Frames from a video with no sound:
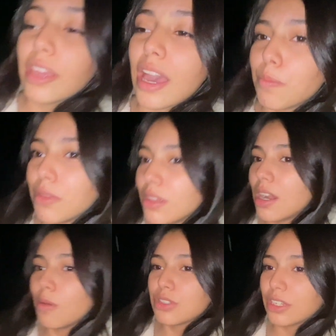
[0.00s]
happy that I
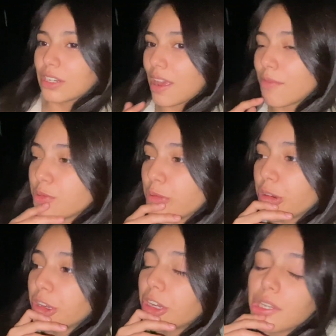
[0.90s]
wasn't gonna have to
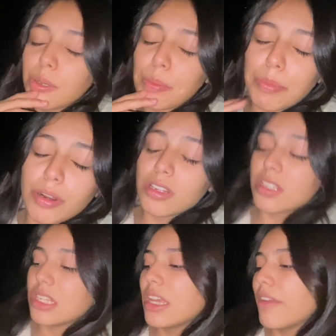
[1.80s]
work. But
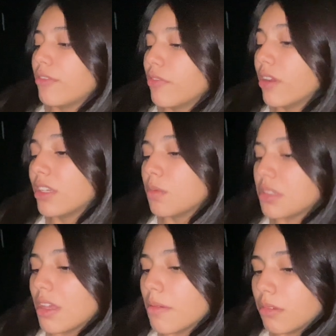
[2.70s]
honestly, I feel very
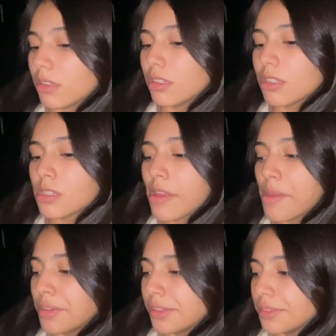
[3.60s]
upset because
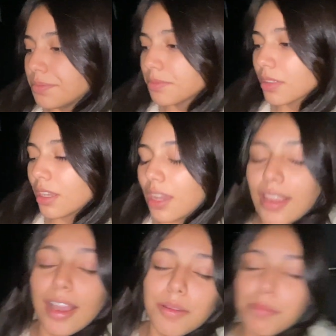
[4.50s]
I
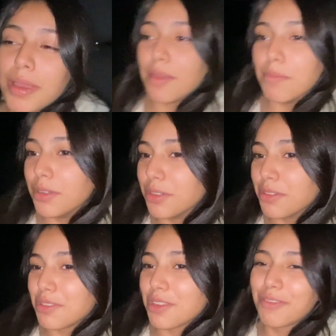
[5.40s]
gotta pay
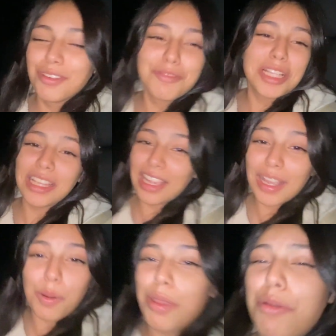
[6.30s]
bills. You feel me? Like, I
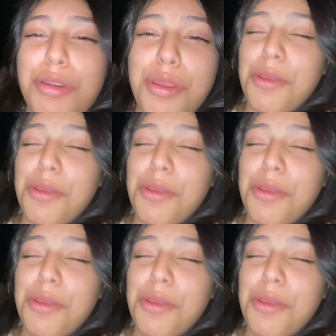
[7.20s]
gotta pay rent.